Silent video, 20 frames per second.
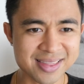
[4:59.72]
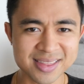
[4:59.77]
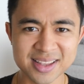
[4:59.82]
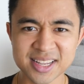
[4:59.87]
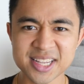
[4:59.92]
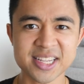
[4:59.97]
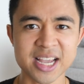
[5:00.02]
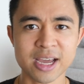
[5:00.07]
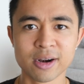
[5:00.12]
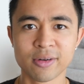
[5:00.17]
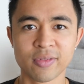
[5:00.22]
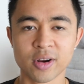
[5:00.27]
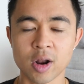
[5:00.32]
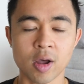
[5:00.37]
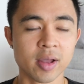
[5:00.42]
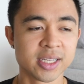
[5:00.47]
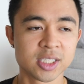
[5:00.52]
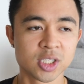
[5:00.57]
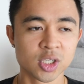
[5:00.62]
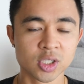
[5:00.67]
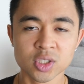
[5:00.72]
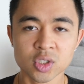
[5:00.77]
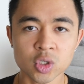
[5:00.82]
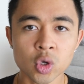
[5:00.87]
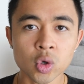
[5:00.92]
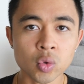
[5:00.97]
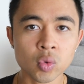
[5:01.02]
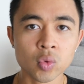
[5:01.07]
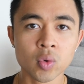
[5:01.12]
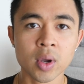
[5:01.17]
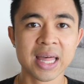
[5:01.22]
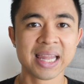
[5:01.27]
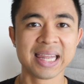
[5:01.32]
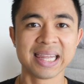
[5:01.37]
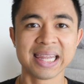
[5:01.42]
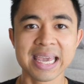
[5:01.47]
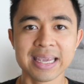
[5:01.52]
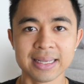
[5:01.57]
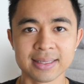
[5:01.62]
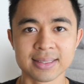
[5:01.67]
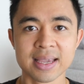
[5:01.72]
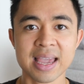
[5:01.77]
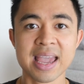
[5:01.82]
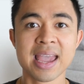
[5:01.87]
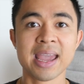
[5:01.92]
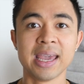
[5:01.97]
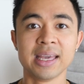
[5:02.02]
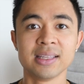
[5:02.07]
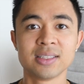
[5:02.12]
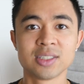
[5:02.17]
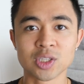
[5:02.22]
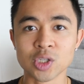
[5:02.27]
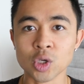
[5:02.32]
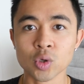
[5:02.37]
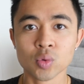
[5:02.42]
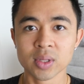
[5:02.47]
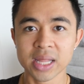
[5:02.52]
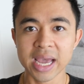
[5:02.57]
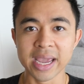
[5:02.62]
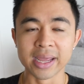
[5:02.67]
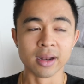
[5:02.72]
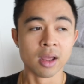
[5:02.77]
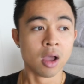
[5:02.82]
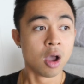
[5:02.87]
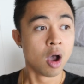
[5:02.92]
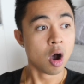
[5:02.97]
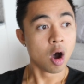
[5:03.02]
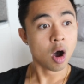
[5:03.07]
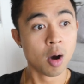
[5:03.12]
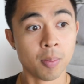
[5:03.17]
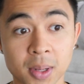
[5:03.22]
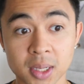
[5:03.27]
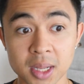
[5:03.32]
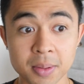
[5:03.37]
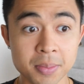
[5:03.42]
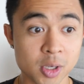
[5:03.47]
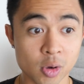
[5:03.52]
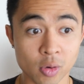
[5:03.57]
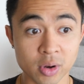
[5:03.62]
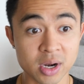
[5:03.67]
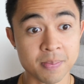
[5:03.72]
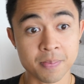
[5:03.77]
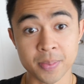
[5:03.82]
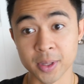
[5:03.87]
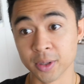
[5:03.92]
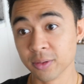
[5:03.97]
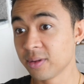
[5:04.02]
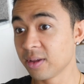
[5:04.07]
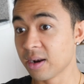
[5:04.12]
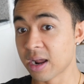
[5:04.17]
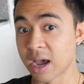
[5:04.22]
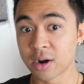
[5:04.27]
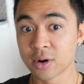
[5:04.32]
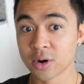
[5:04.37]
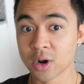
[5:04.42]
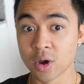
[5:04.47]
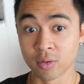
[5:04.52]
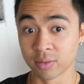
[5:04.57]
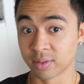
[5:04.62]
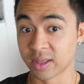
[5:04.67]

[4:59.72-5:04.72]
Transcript: in the center of it all. It's just too late. It's too late. Oh, but let me go ahead and build it, I don't know,